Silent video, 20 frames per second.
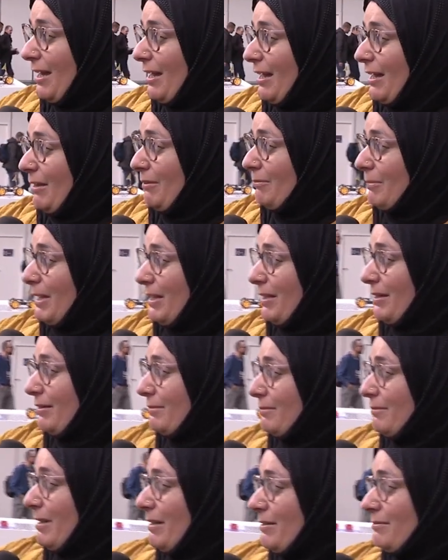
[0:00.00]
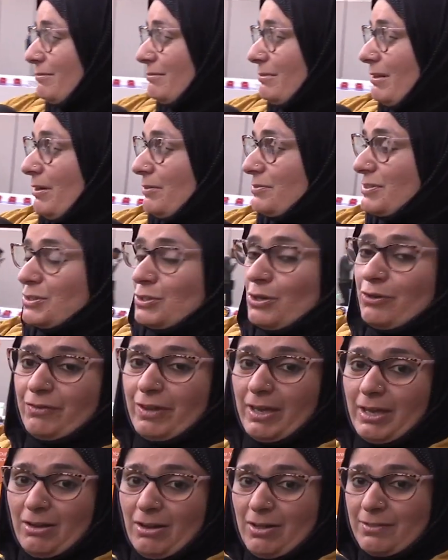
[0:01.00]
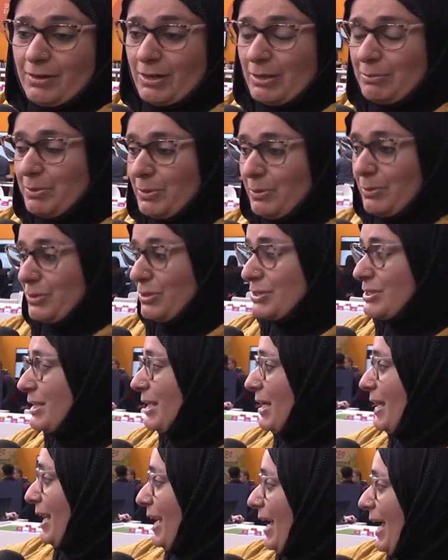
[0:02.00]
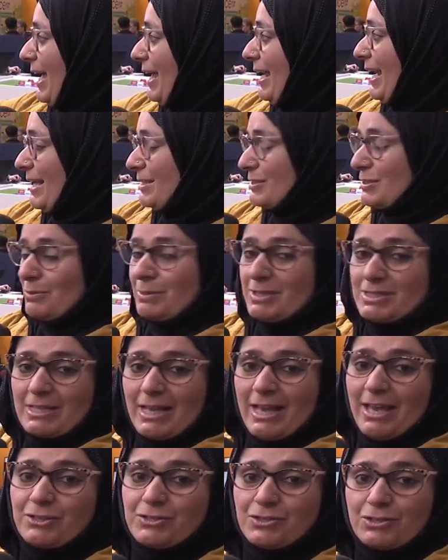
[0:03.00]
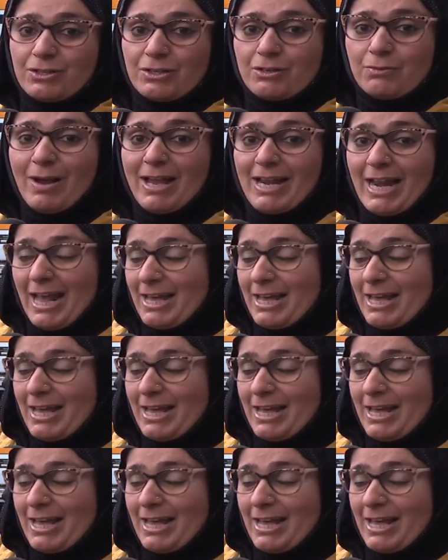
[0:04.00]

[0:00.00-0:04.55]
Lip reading: a survey on their computers, and as soon as they enter the right